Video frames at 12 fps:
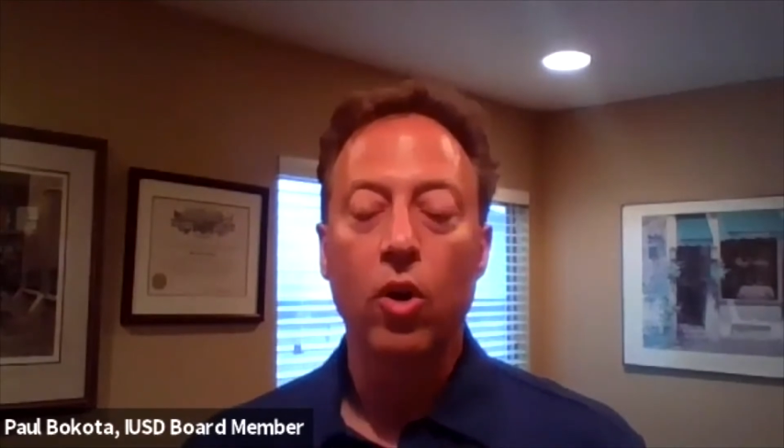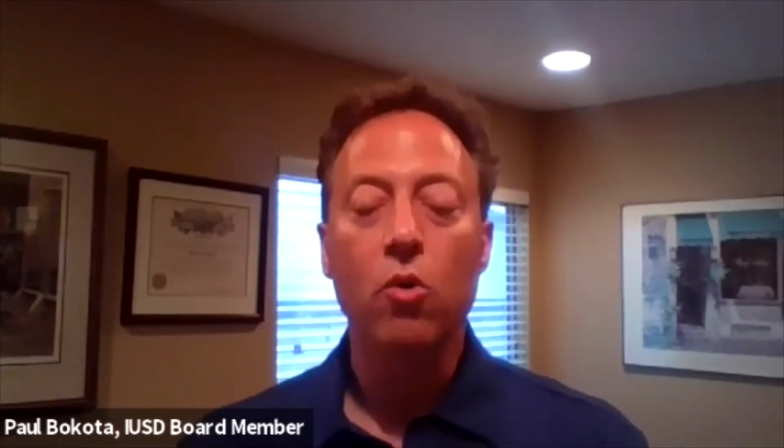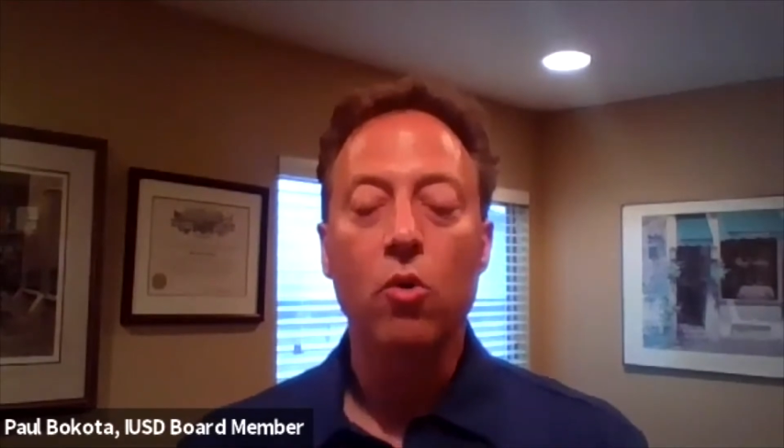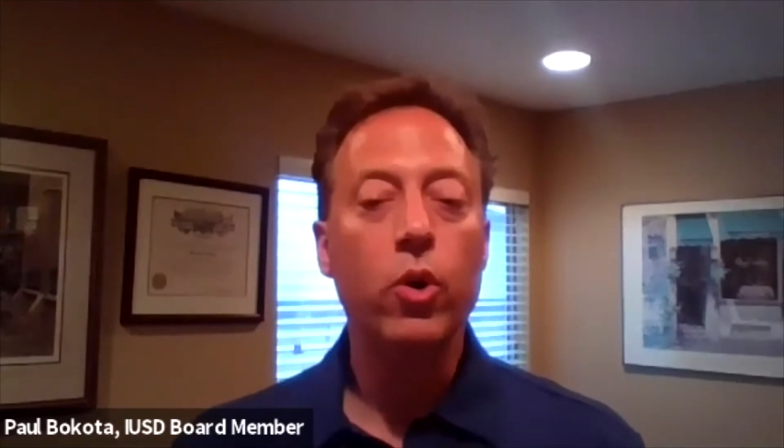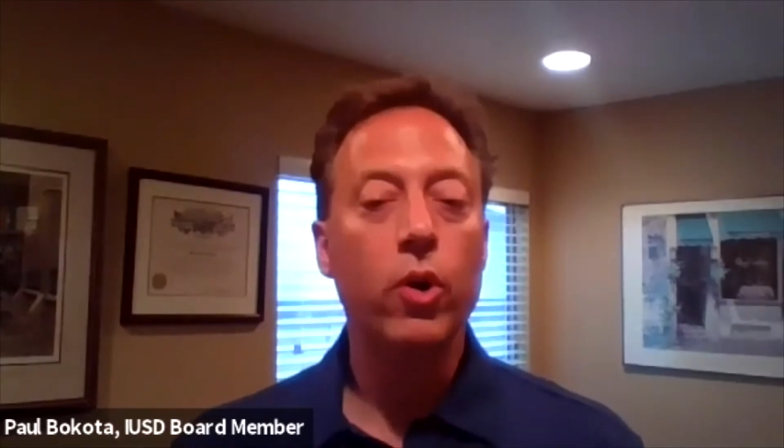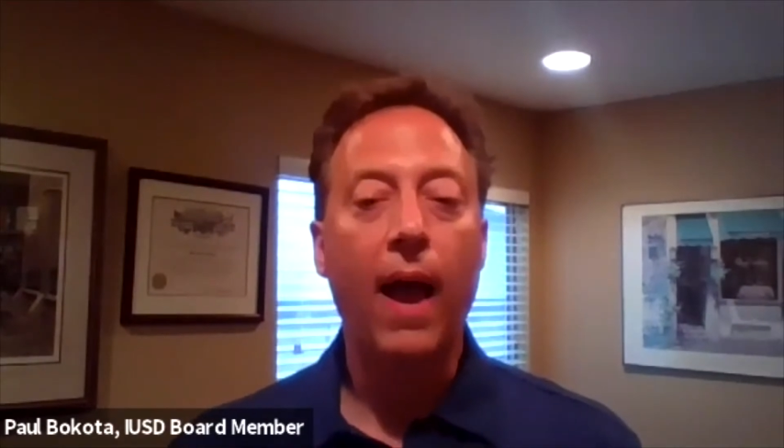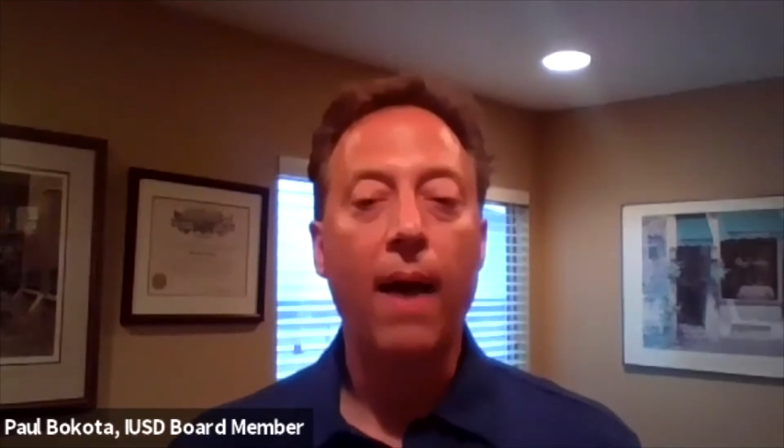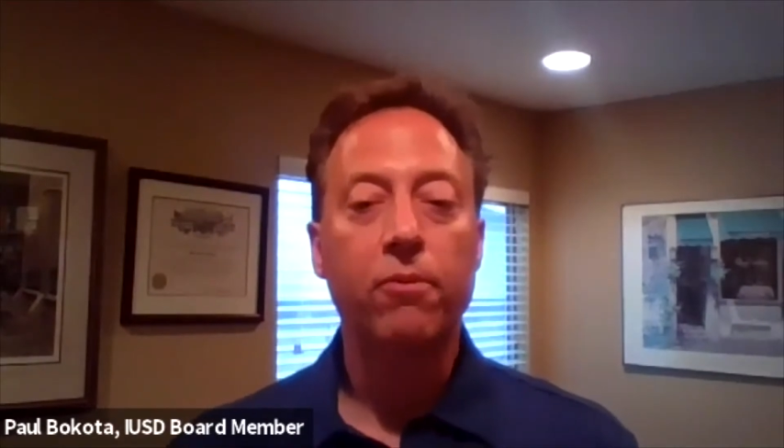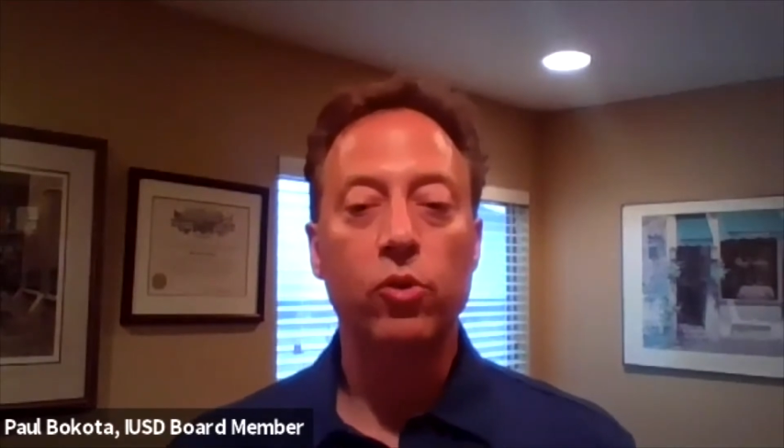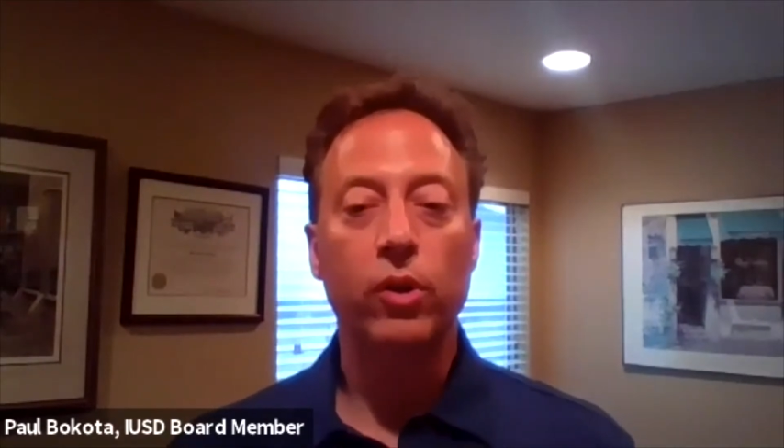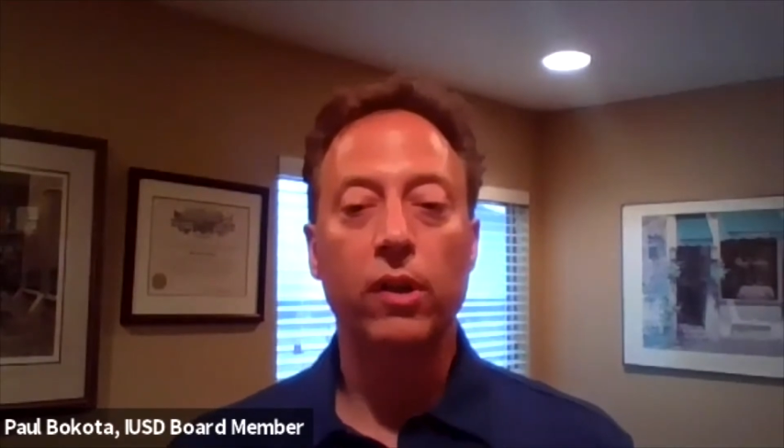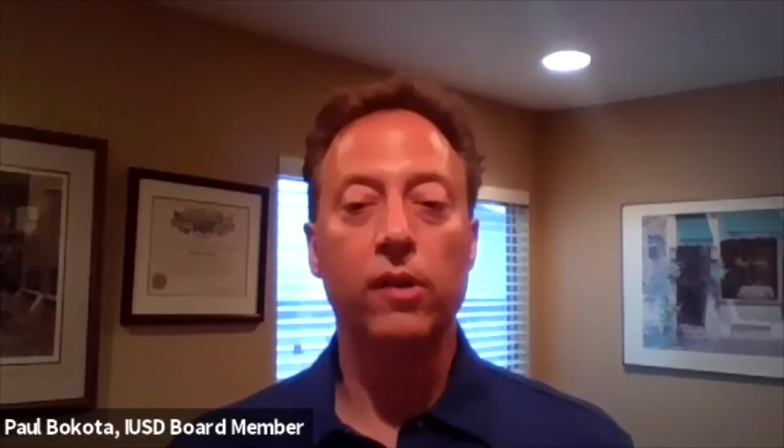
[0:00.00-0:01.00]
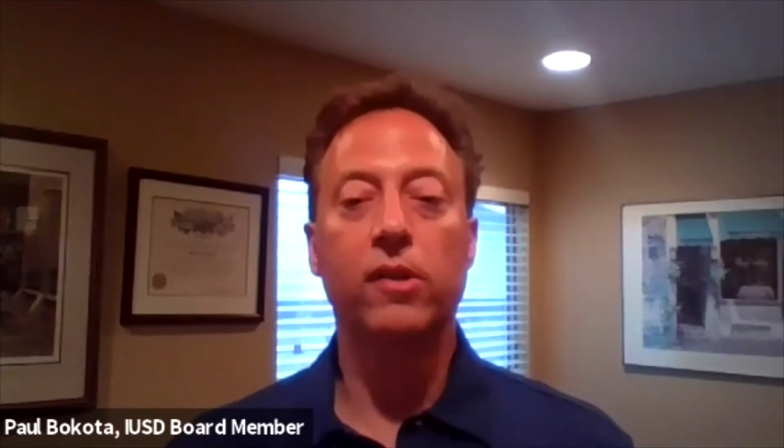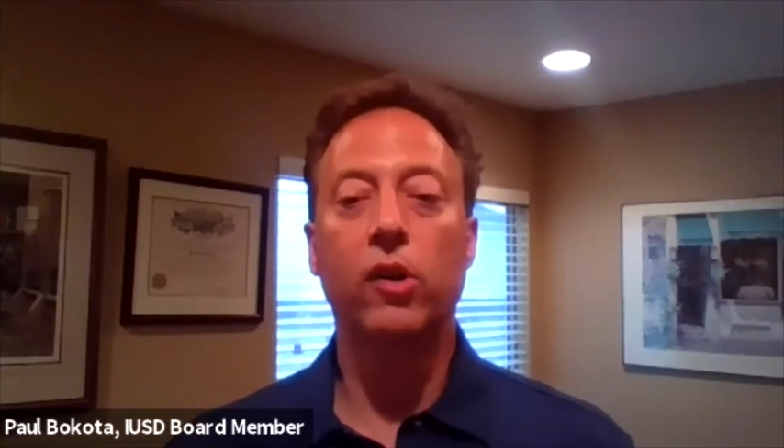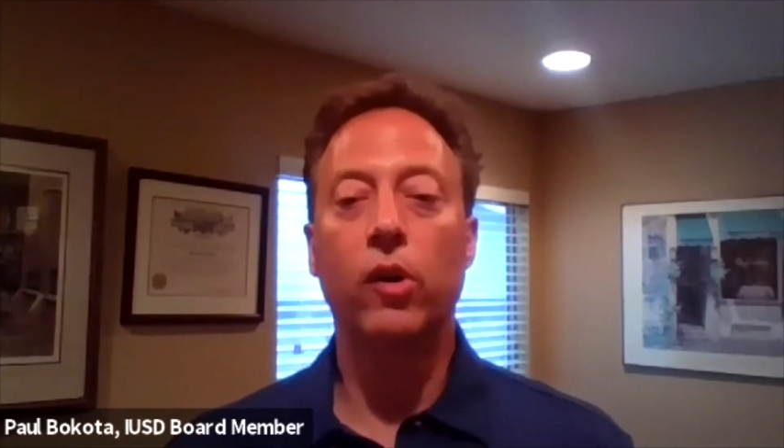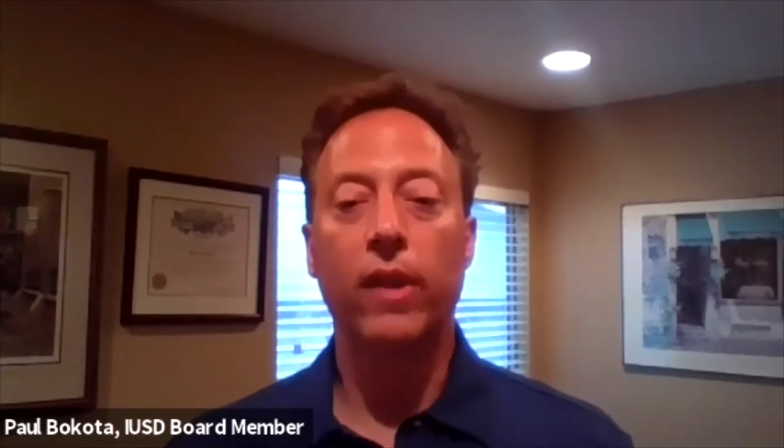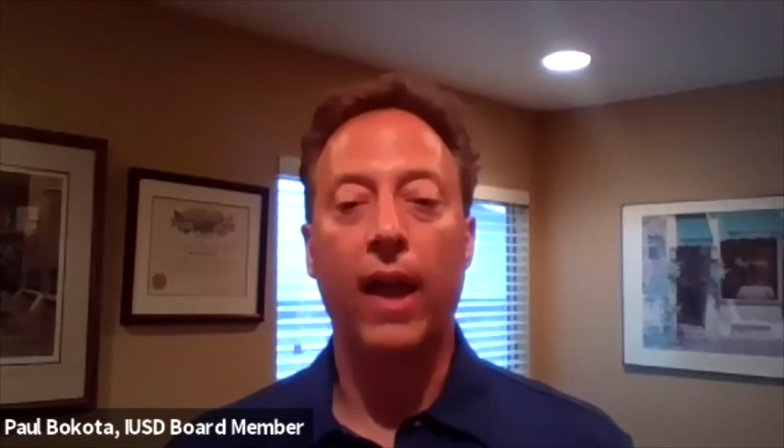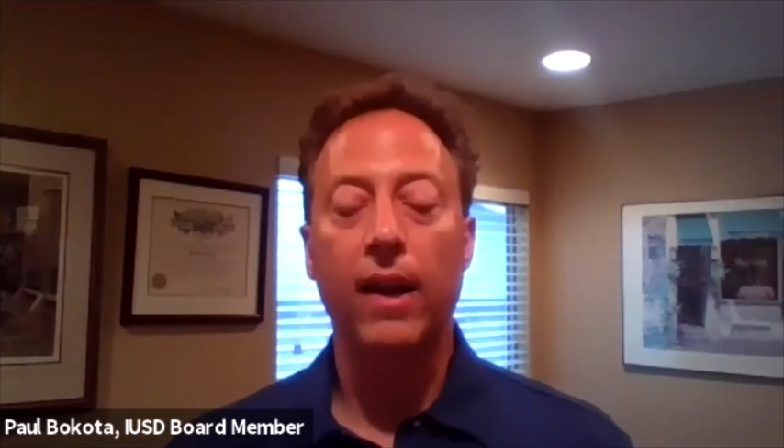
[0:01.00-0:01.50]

we would absolutely consider that.